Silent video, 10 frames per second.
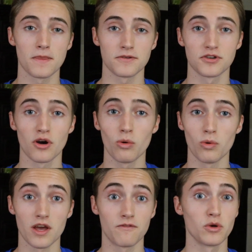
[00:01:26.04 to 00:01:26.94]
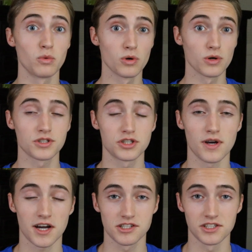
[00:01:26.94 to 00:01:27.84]
So if you were to
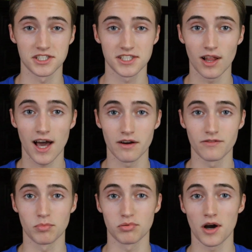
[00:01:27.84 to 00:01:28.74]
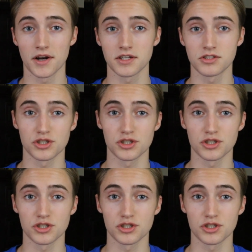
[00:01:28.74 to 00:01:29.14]
actually sell out of your product,